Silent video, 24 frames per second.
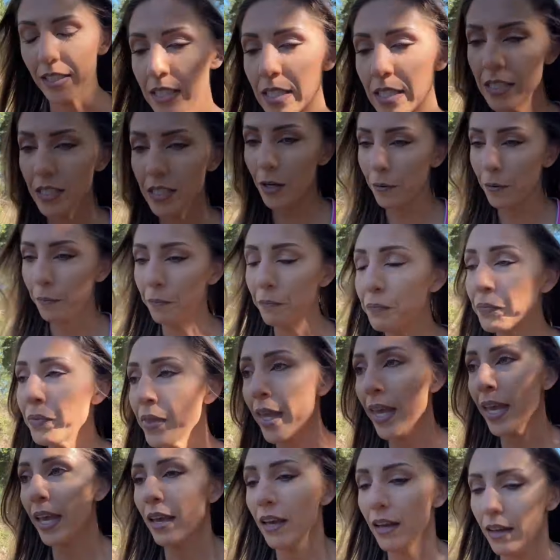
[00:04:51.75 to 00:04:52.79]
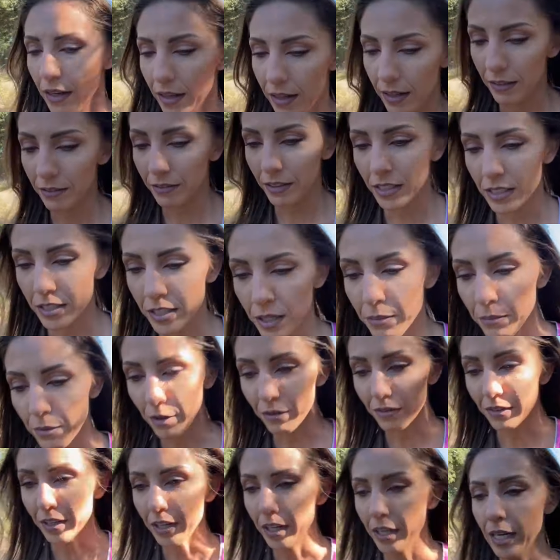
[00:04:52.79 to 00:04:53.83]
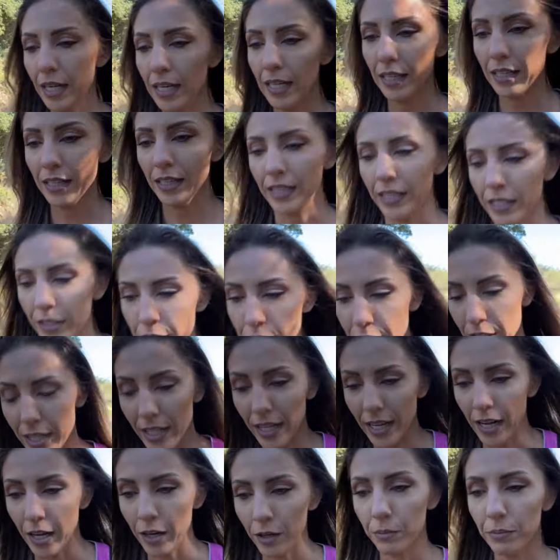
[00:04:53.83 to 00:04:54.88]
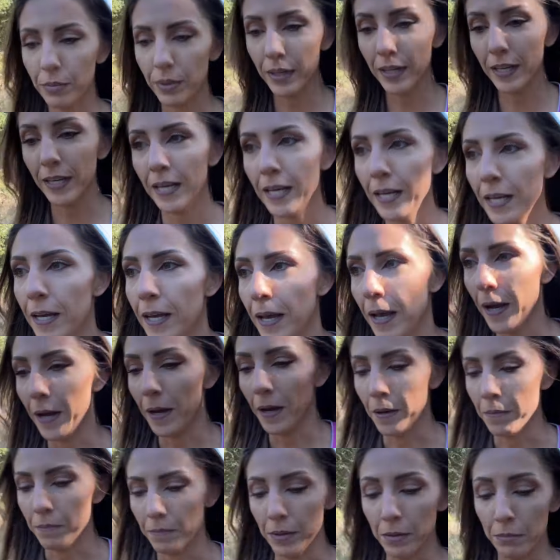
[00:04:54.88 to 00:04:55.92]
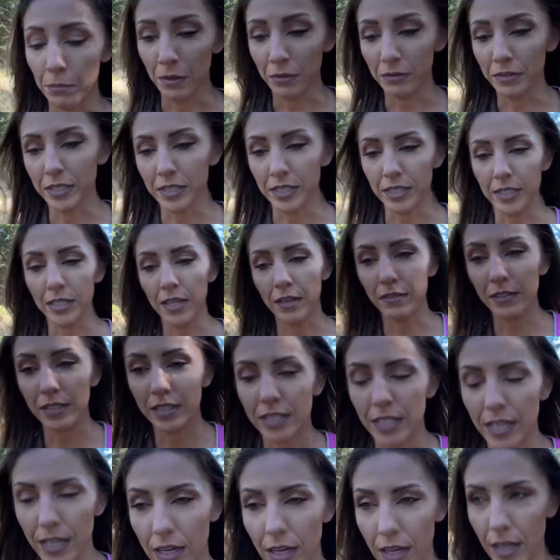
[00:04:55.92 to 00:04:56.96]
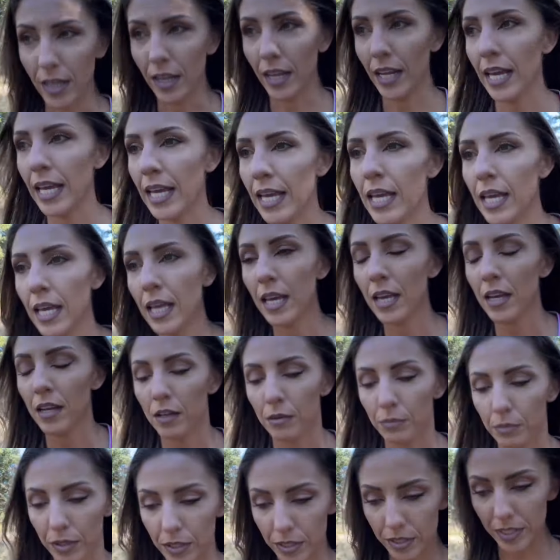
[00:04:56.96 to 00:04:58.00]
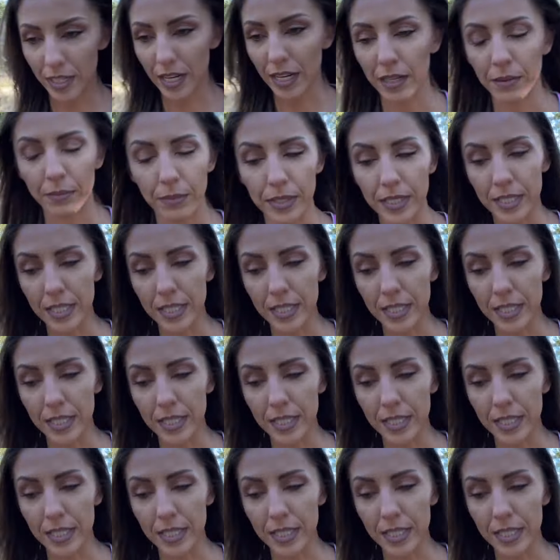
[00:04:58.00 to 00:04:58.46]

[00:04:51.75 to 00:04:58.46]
So, friends come over, they're trying to help. I'm obviously devastated. The person I had been